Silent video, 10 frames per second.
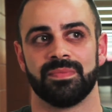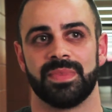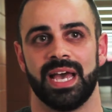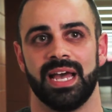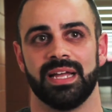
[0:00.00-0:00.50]

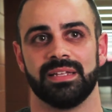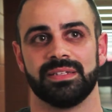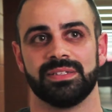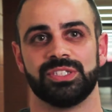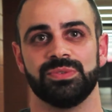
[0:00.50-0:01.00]
that
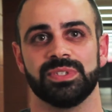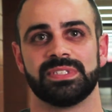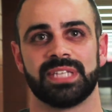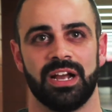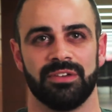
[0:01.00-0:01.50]
she was
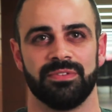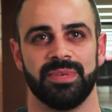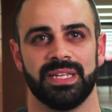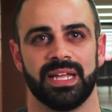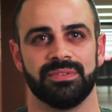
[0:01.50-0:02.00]
scared for
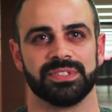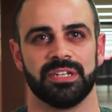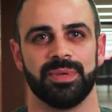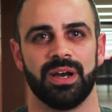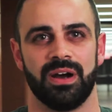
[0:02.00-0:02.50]
me, that it was
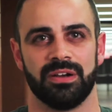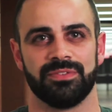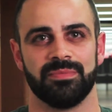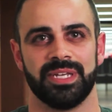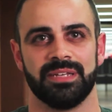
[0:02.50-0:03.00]
gonna be hard
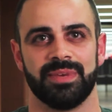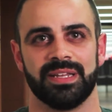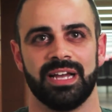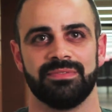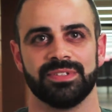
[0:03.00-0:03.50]
for me, my
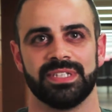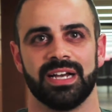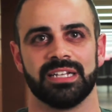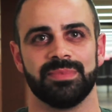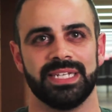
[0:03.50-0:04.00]
life was
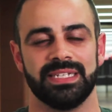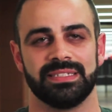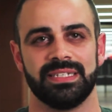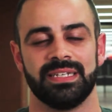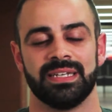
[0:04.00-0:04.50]
not gonna be
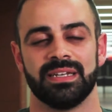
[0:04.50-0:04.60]
easy.